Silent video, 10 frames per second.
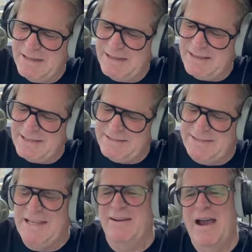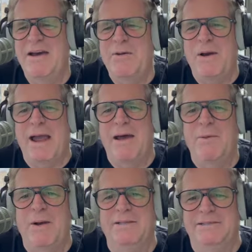let's see here. How
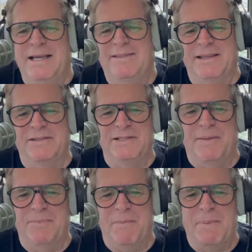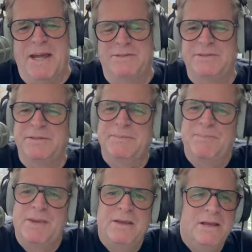do I set this up the best?
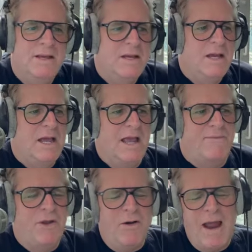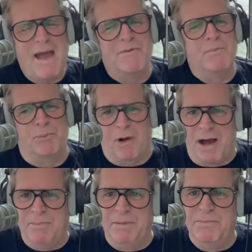If you're having
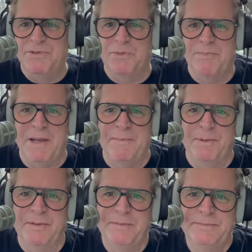problems with people,